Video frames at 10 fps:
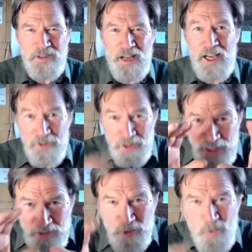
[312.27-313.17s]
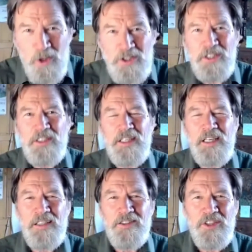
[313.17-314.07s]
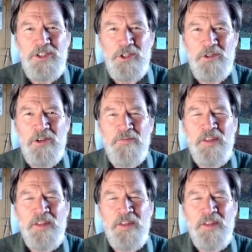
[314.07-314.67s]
lie on the grass and watch in situ,